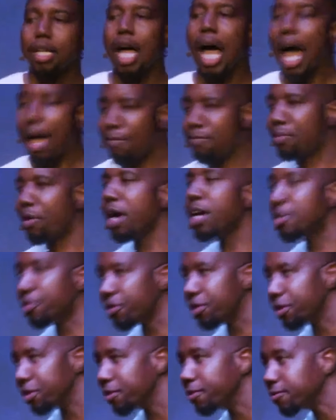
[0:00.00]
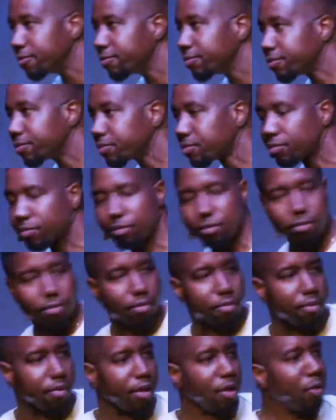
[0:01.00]
I have prayed for you.
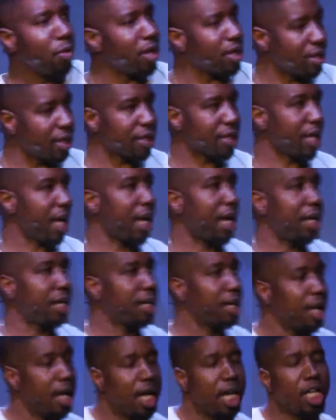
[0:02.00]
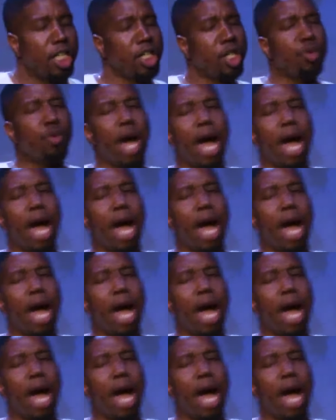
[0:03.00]
What is he saying? You